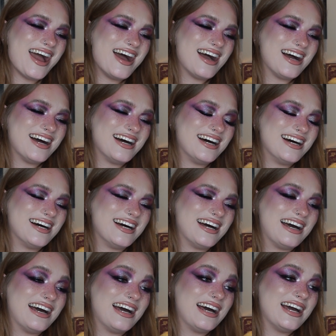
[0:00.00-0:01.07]
Um,
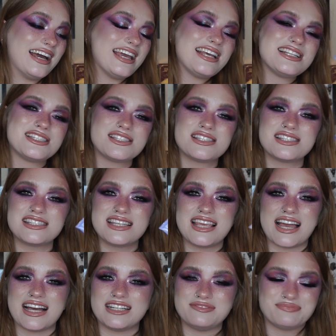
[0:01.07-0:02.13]
uh, it's,
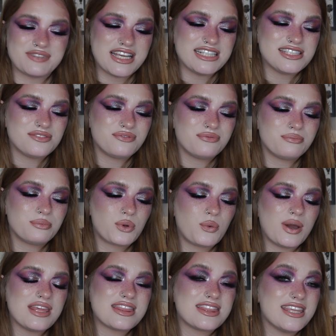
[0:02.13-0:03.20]
yeah, it's
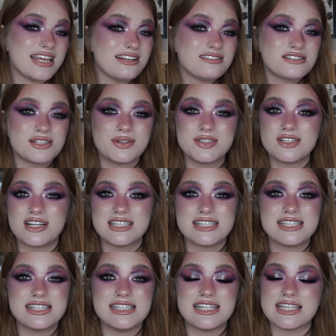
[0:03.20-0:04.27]
quite thin, so it's not
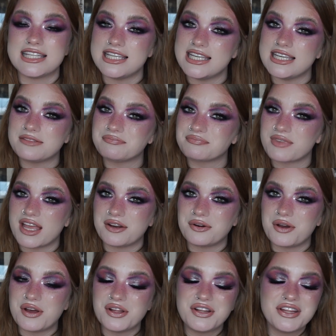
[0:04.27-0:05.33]
sticky at
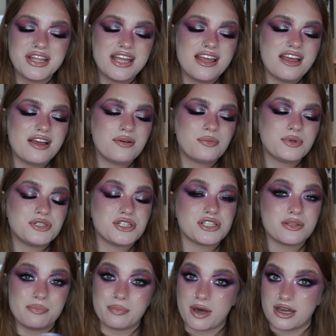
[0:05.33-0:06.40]
all, which is
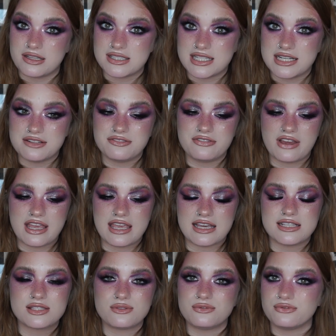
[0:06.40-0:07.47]
a positive, I
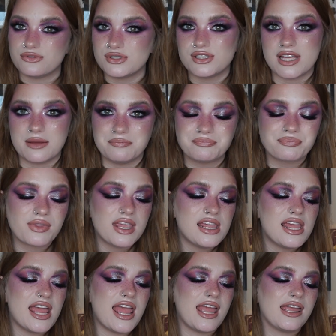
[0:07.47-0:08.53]
guess, for some.
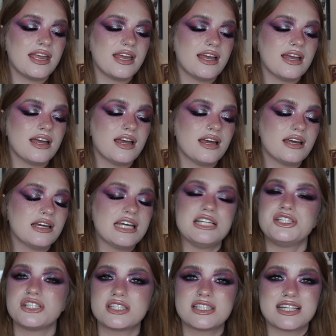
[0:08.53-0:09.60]
And it
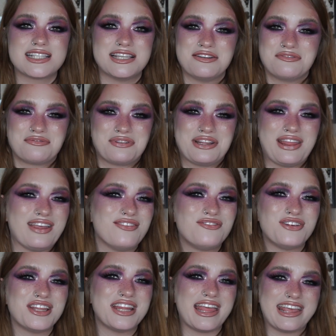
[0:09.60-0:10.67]
just doesn't really
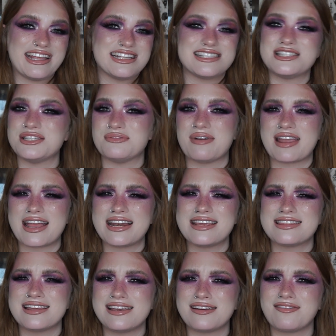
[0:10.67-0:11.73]
feel like it's doing
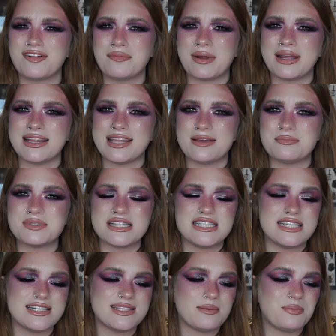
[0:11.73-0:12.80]
anything for my lips. It
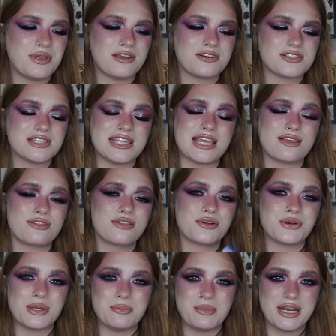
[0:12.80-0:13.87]
disappears in like
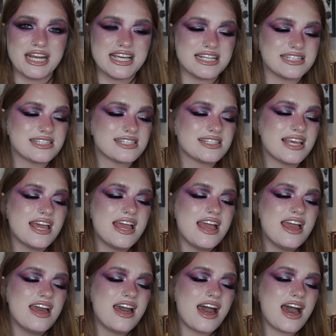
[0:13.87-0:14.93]
30 minutes.
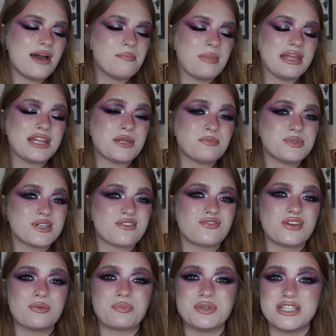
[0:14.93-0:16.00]
My lips don't
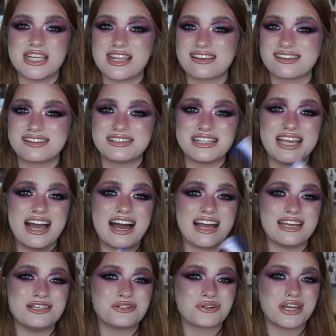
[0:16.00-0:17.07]
feel particularly
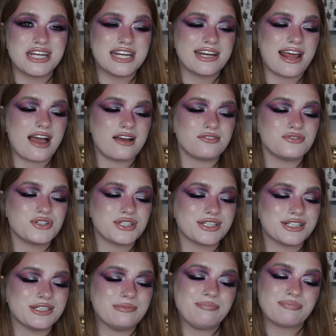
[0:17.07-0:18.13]
hydrated
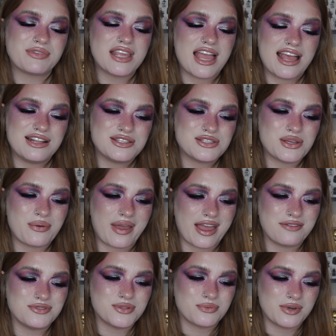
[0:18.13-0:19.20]
after and so I
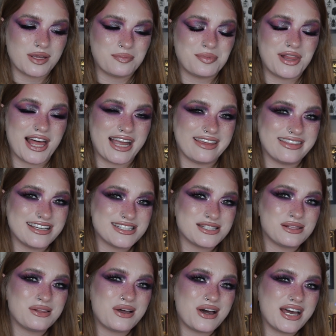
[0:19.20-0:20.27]
have to reapply this a
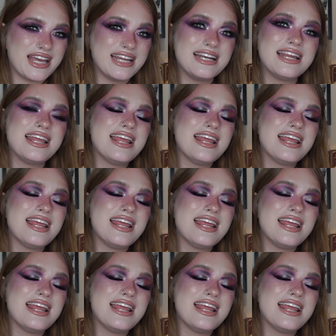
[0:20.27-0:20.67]
lot.